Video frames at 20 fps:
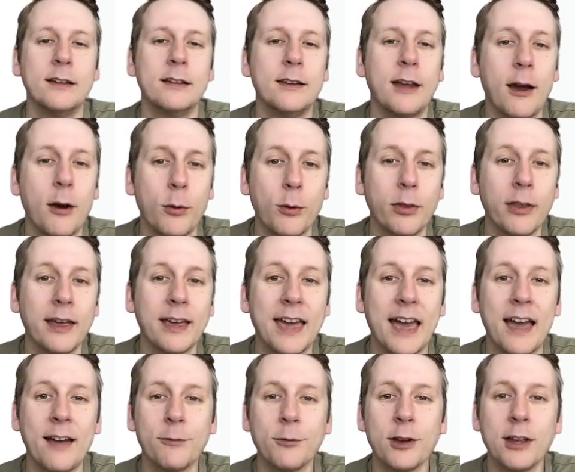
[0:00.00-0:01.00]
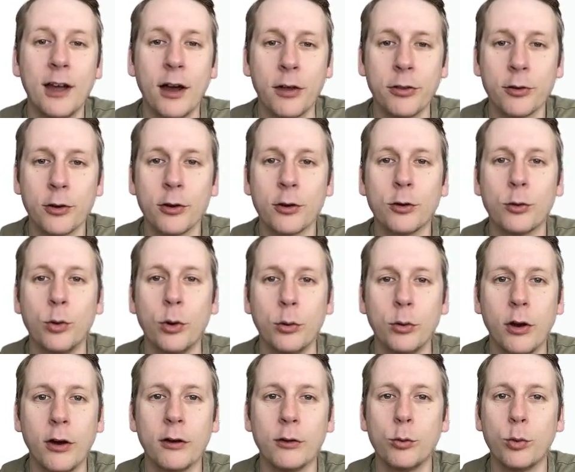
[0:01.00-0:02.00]
Now, like every other
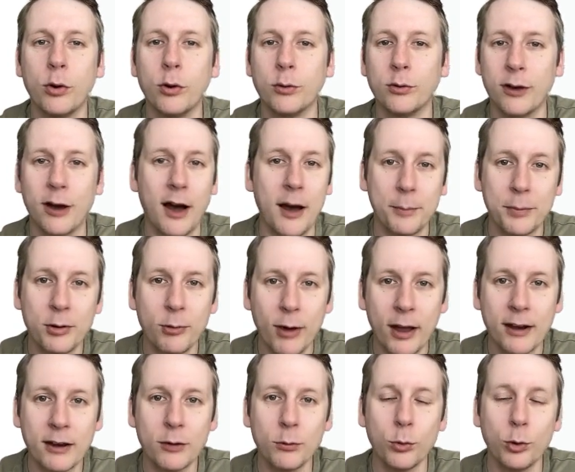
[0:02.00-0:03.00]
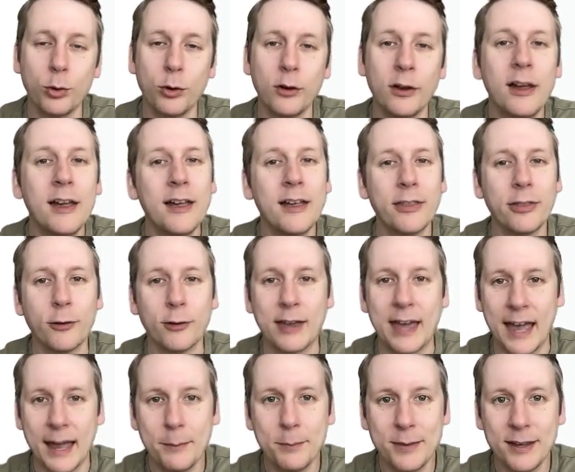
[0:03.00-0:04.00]
quote-unquote copywriting rule, there
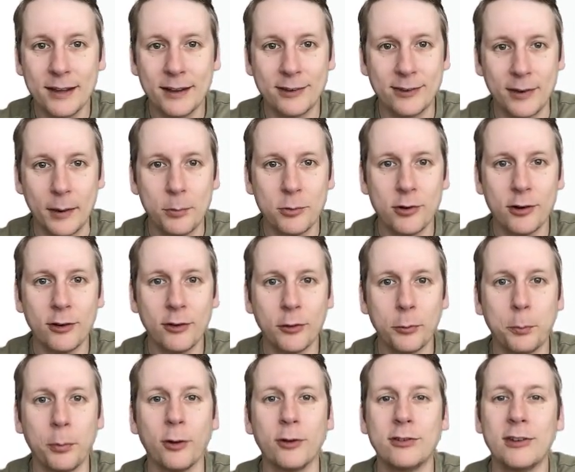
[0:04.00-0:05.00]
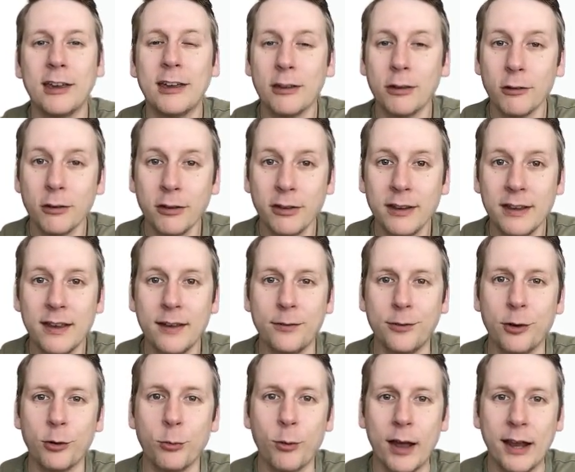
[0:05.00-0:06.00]
can be exceptions, particularly if
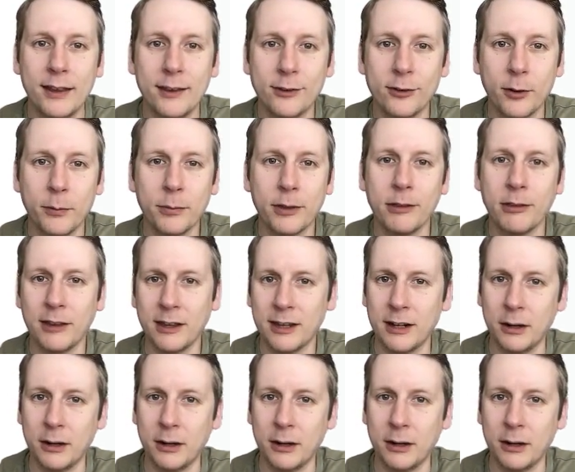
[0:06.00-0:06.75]
you're writing something like an